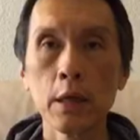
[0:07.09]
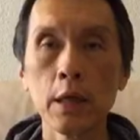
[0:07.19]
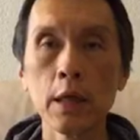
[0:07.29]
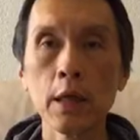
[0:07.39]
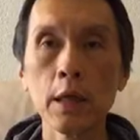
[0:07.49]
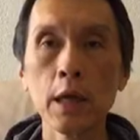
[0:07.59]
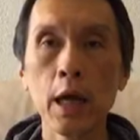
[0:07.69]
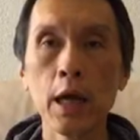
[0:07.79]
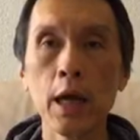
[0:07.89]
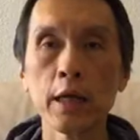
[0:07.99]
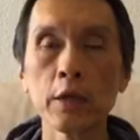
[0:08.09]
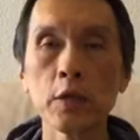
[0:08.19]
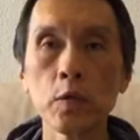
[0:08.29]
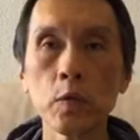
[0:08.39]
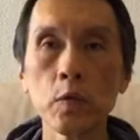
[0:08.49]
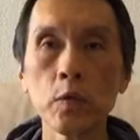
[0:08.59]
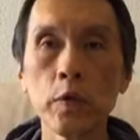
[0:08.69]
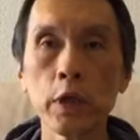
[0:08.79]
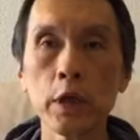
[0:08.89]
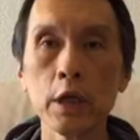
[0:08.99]
Lately, I got two
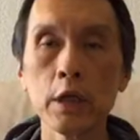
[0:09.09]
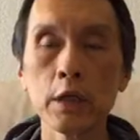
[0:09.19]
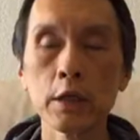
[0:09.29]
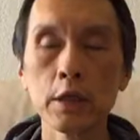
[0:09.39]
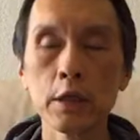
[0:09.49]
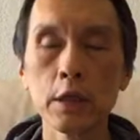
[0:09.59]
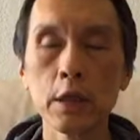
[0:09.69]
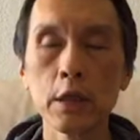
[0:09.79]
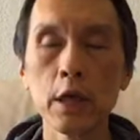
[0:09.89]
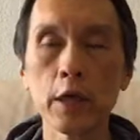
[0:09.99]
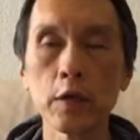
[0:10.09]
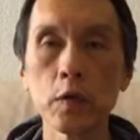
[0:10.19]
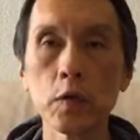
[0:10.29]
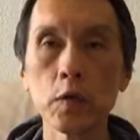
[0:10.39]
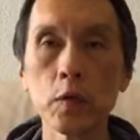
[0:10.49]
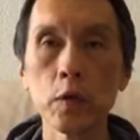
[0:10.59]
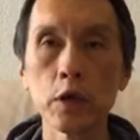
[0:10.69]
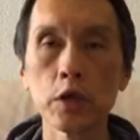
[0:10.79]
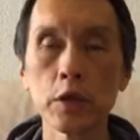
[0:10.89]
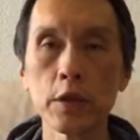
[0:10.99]
very interesting and good
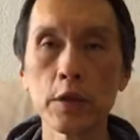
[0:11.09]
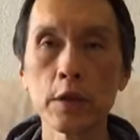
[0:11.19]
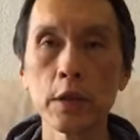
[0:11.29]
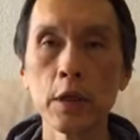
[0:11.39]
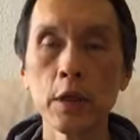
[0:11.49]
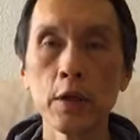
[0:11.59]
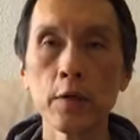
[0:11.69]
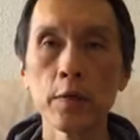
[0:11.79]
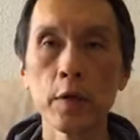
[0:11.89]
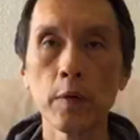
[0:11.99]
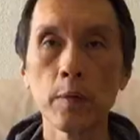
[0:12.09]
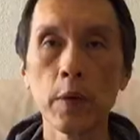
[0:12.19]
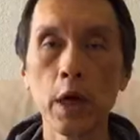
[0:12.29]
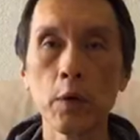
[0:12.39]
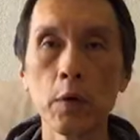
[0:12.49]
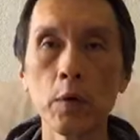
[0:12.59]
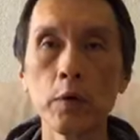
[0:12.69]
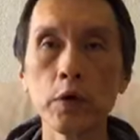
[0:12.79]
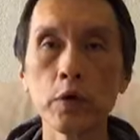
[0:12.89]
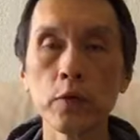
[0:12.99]
questions from our
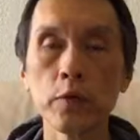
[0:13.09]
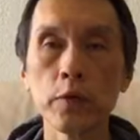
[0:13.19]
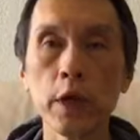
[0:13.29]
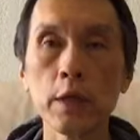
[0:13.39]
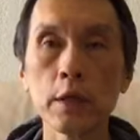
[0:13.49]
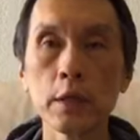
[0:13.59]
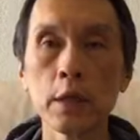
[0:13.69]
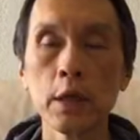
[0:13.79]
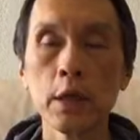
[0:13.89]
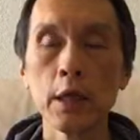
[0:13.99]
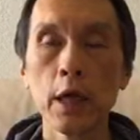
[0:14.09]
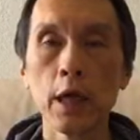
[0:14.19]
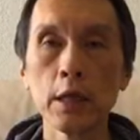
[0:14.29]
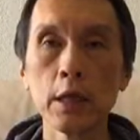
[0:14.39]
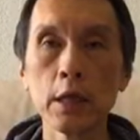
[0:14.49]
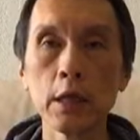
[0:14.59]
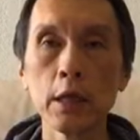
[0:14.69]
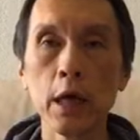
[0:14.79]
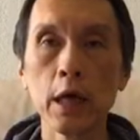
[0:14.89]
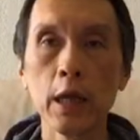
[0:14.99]
Wing Chun friends, and
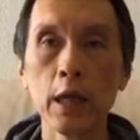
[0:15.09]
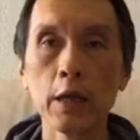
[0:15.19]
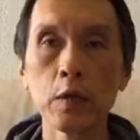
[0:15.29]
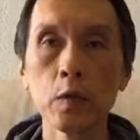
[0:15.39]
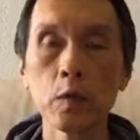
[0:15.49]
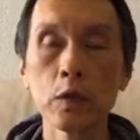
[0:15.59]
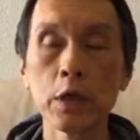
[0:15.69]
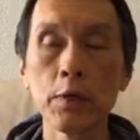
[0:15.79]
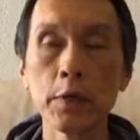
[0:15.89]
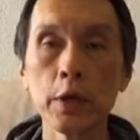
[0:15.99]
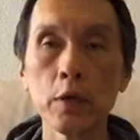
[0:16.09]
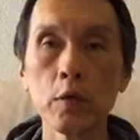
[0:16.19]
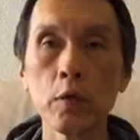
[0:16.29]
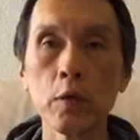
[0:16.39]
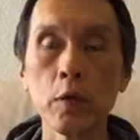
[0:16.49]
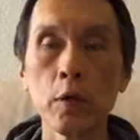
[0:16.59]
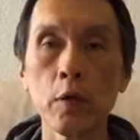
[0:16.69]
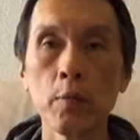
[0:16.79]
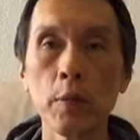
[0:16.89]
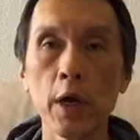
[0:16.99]
here I like to share with you
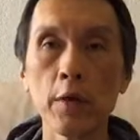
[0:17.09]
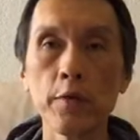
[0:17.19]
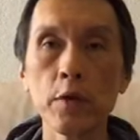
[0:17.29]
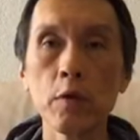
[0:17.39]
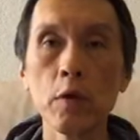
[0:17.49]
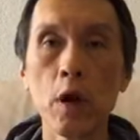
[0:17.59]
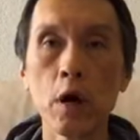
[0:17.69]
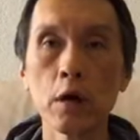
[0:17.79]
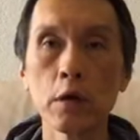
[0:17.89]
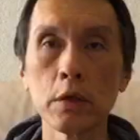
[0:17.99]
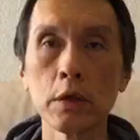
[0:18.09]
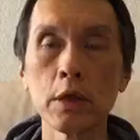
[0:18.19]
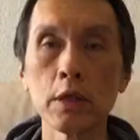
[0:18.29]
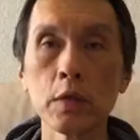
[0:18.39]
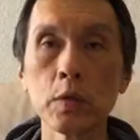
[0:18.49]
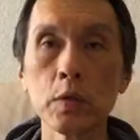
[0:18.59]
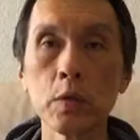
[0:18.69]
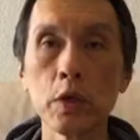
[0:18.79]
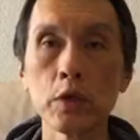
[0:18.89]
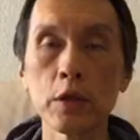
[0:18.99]
my view on these two
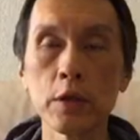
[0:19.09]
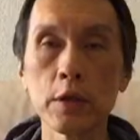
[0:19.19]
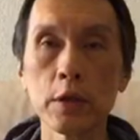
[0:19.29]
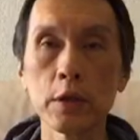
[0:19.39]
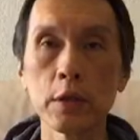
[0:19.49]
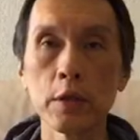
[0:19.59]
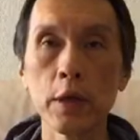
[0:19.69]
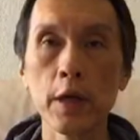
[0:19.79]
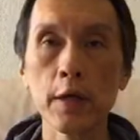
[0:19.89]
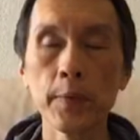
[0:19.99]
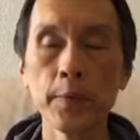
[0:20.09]
questions. Okay,